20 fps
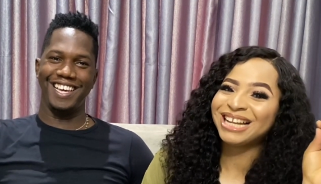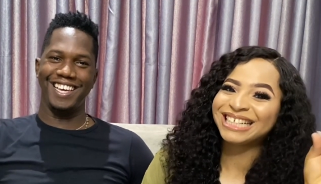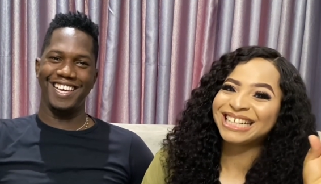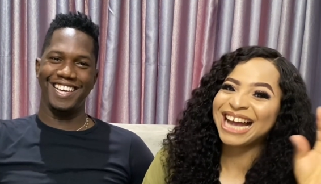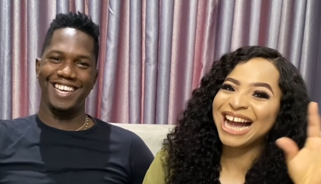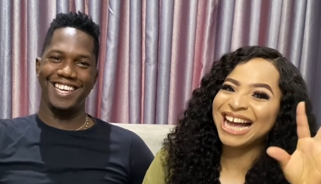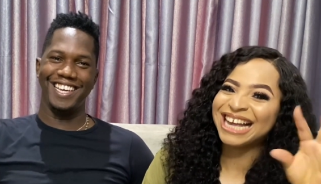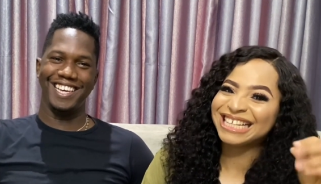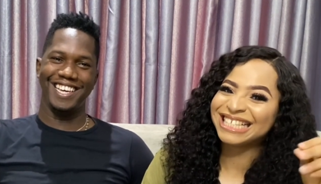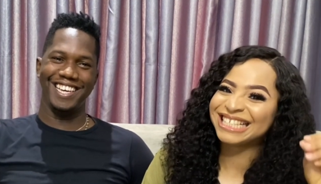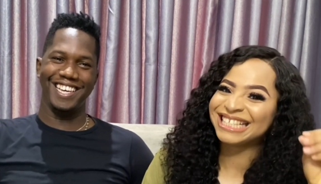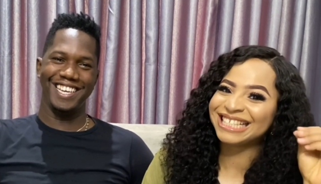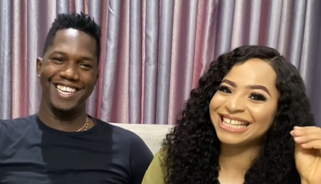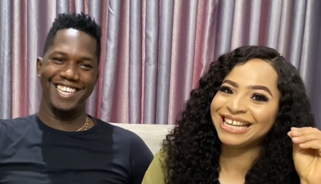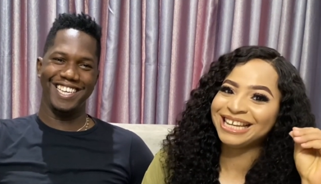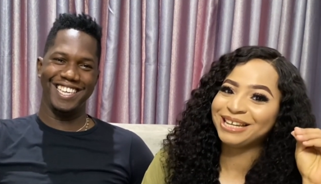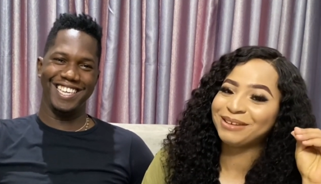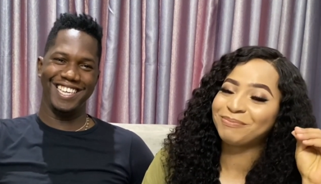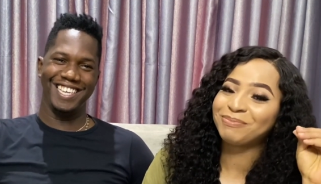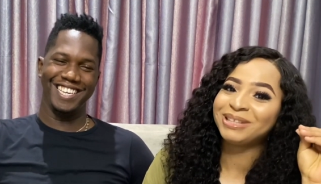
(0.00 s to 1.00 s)
Speaker 1: can
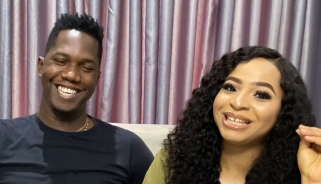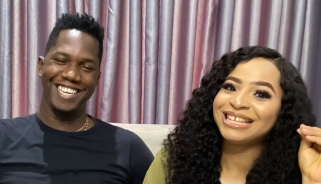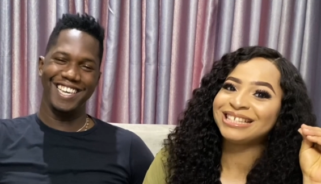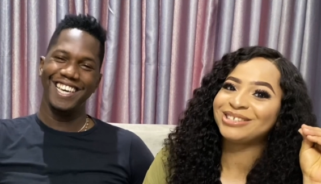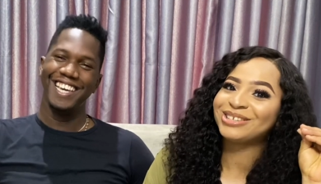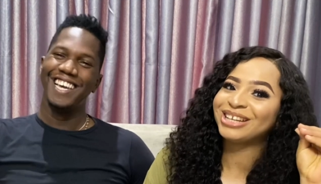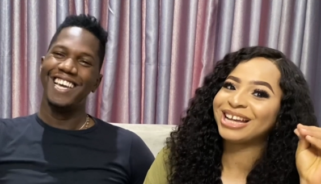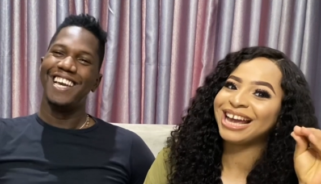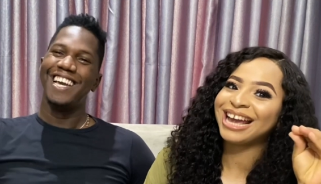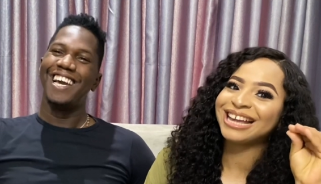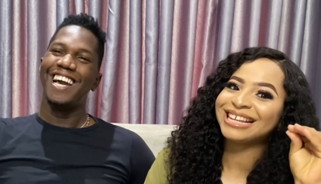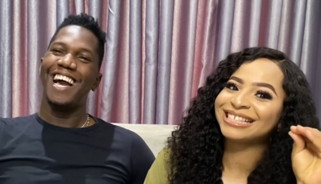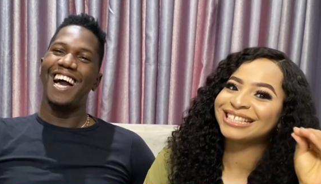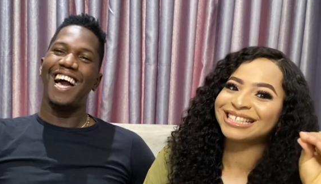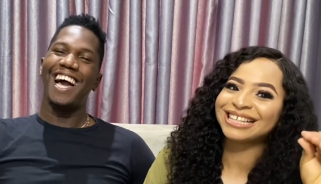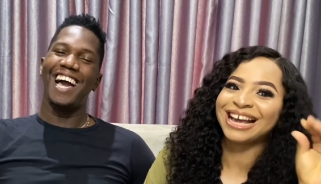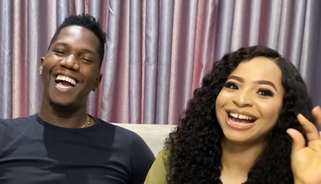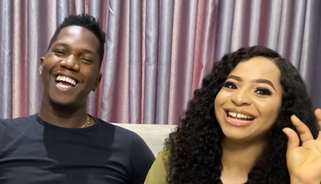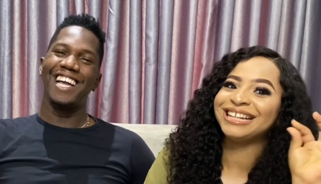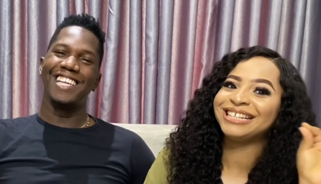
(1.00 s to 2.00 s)
sing. Please, you guys,
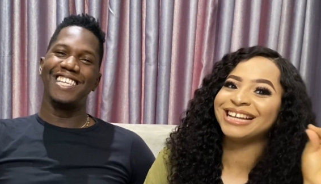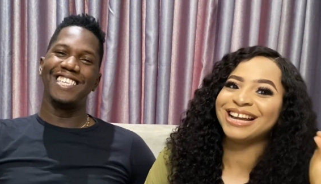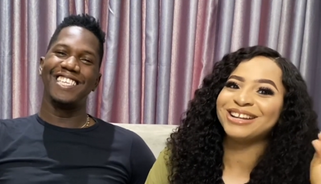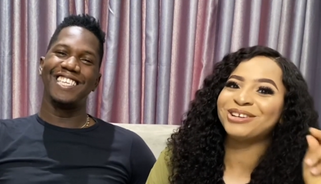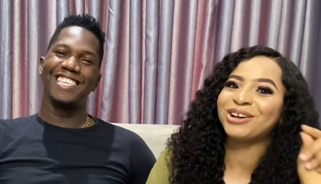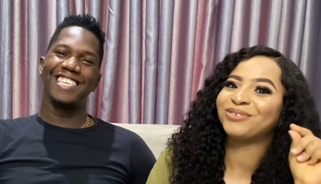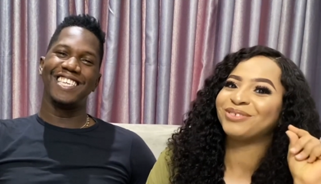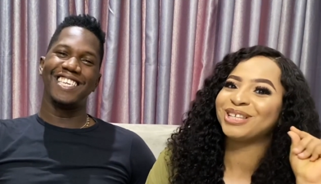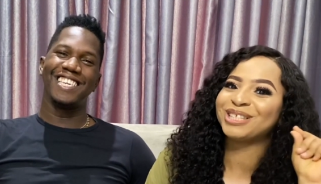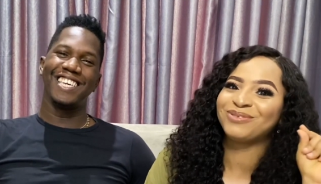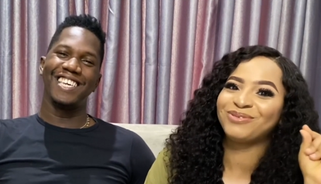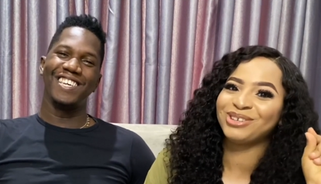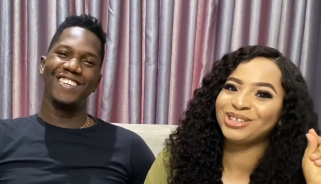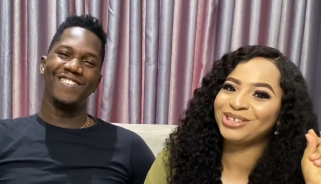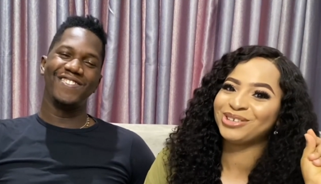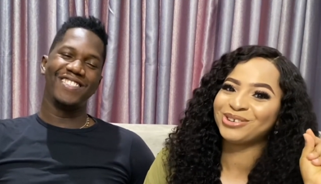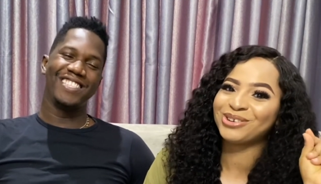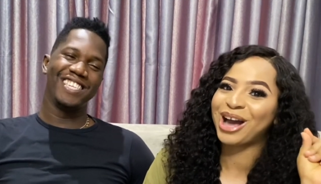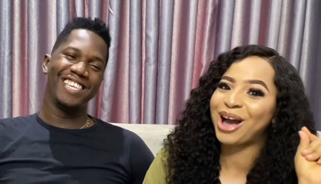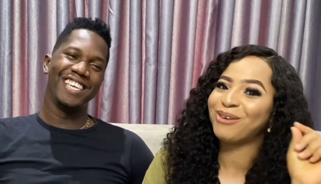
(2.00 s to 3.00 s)
at the end of this
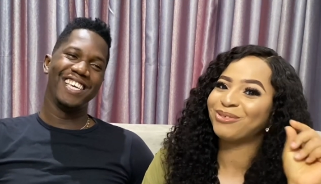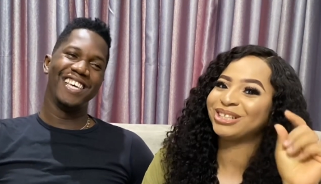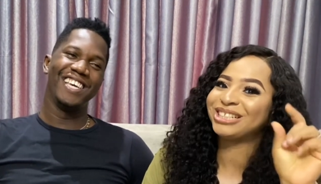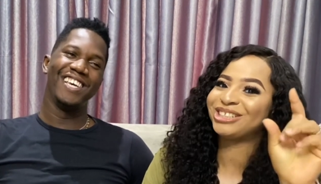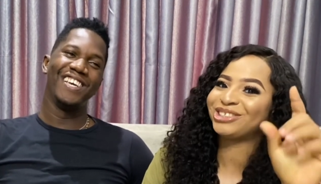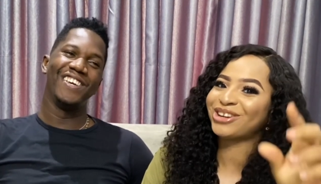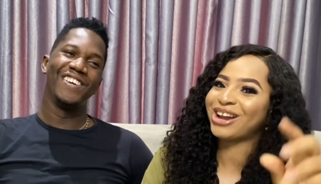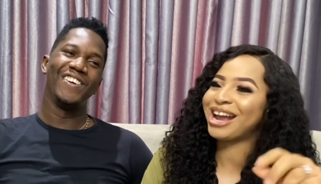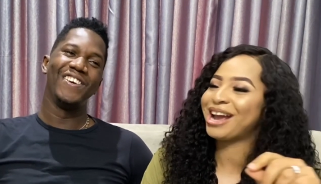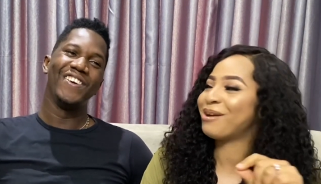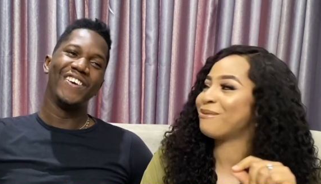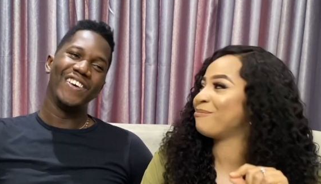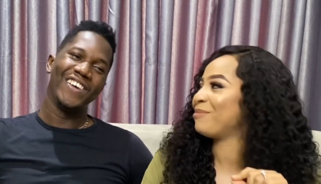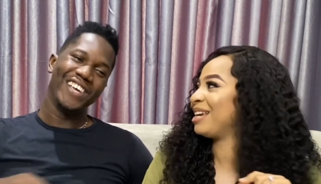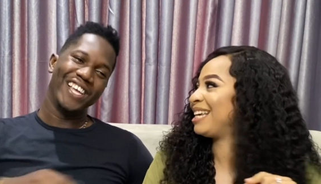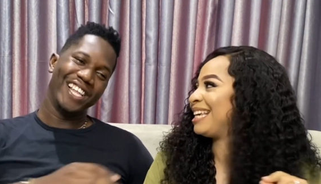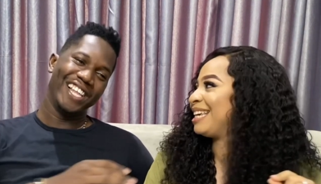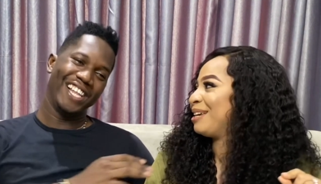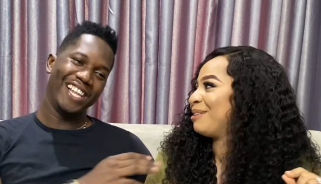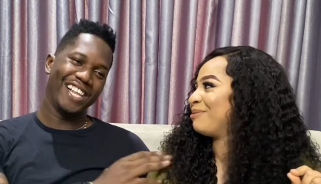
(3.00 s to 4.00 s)
video, I will try and make
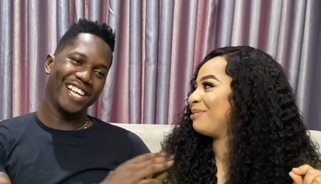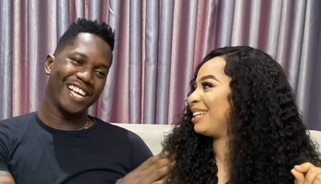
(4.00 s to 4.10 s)
him.